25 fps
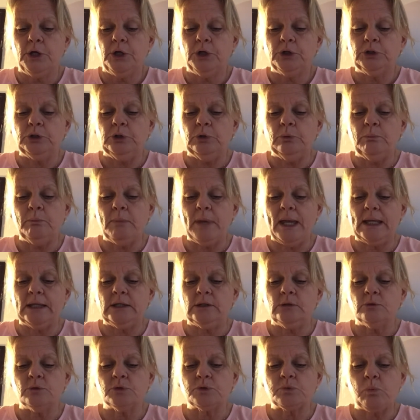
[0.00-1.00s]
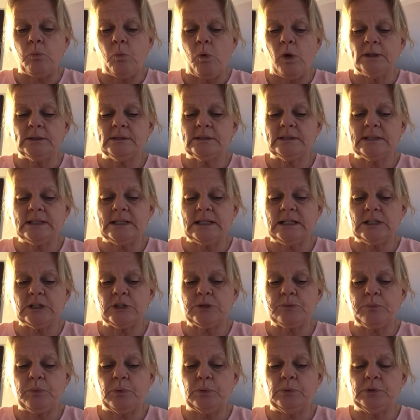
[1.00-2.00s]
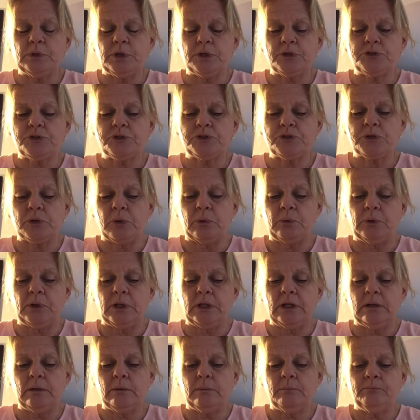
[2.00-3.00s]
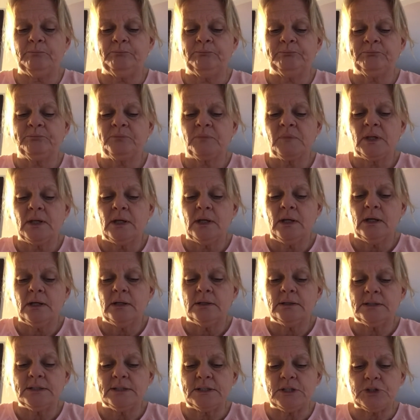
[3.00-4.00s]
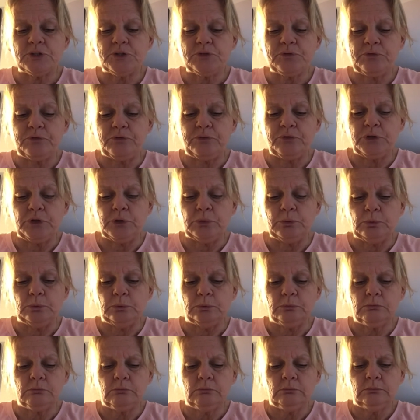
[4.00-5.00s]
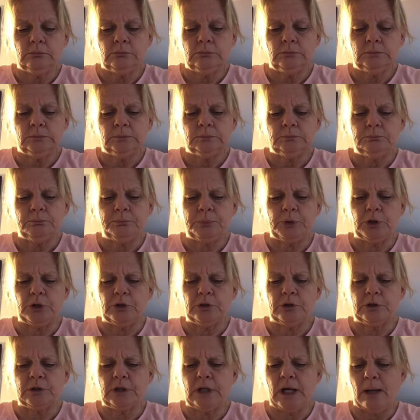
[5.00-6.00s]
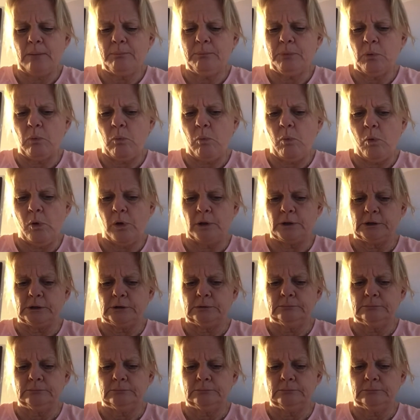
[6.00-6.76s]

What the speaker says: You may use 1 teaspoon of sodium disfute per cup of water.